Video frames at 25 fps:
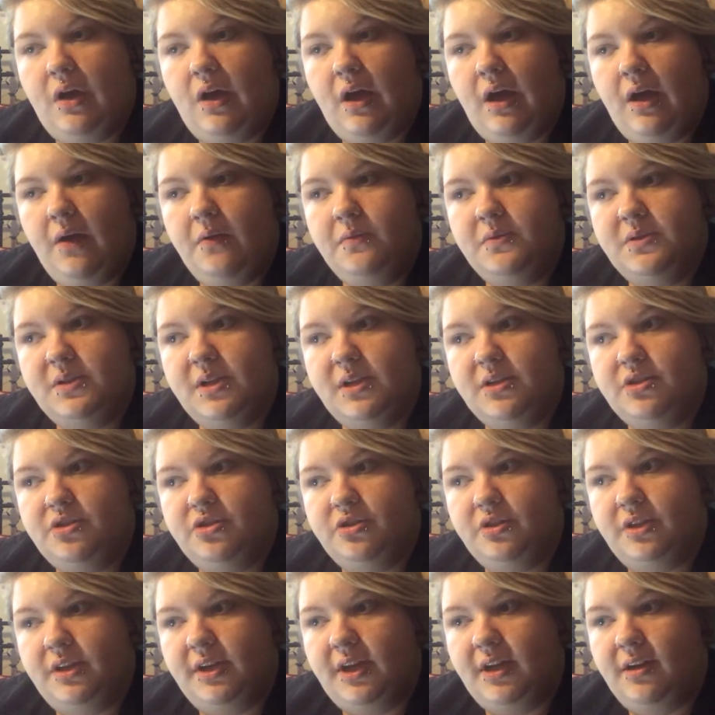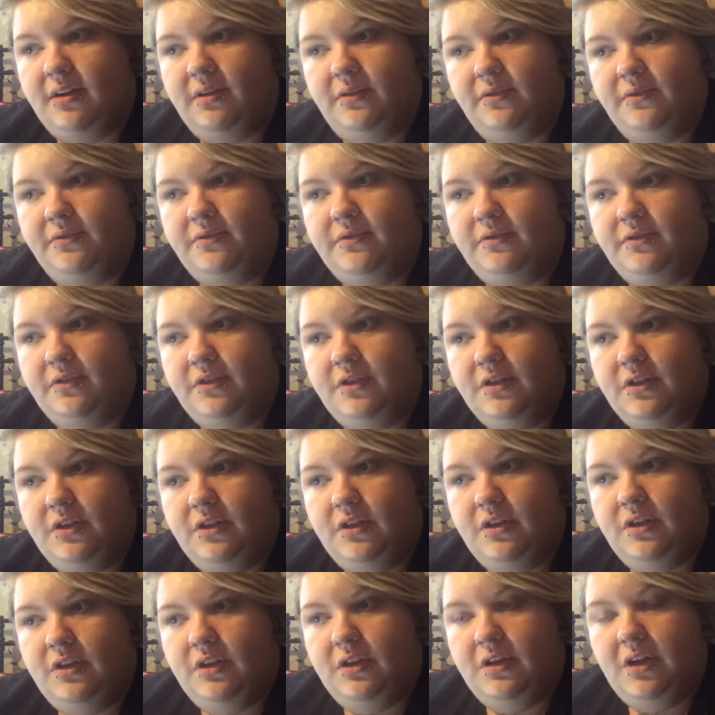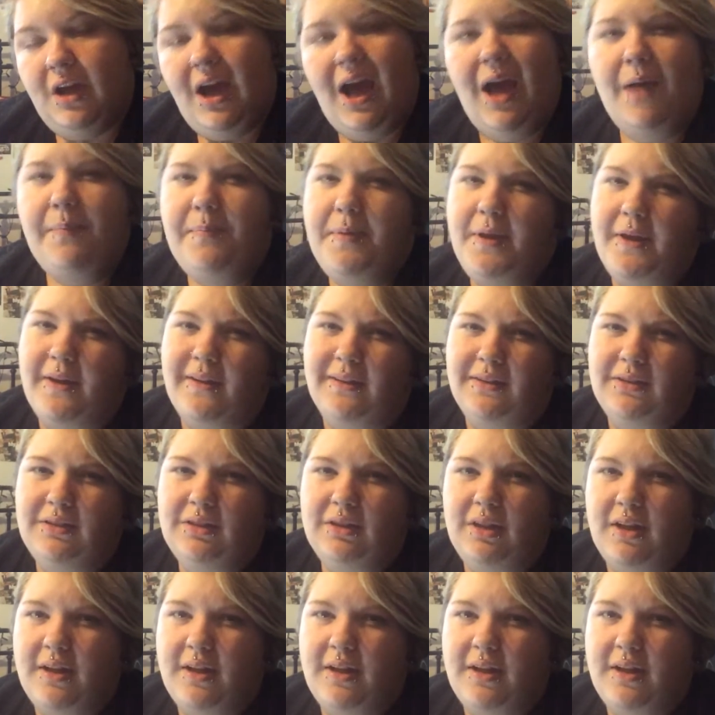I was actually kind of happier